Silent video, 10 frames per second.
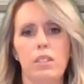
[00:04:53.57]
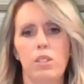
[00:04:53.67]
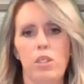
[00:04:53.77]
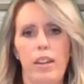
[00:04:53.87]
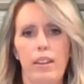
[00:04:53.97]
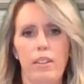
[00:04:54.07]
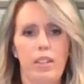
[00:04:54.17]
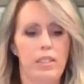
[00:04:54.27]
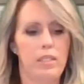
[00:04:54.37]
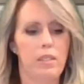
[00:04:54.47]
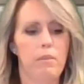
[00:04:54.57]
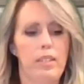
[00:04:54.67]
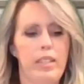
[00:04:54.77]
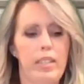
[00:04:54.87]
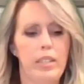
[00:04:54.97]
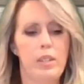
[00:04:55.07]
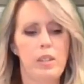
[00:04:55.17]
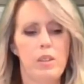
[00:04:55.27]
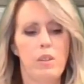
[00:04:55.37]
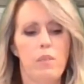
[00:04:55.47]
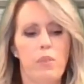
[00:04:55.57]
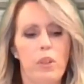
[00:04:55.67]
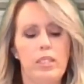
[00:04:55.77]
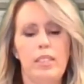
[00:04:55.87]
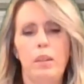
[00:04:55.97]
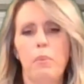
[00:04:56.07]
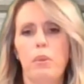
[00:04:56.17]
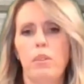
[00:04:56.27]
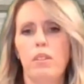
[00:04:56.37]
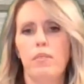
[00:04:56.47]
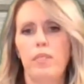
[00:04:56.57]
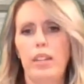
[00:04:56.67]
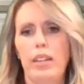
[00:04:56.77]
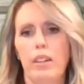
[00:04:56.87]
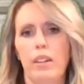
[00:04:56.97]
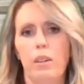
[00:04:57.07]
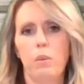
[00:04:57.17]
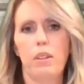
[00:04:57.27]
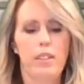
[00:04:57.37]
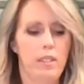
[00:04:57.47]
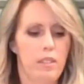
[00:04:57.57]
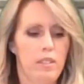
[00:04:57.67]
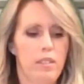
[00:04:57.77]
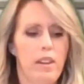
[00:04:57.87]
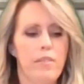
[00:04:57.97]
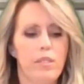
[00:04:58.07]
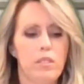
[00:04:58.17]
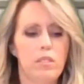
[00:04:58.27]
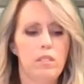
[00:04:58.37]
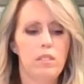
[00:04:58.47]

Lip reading: your child as they're reading. For example, if they are working on a novel, you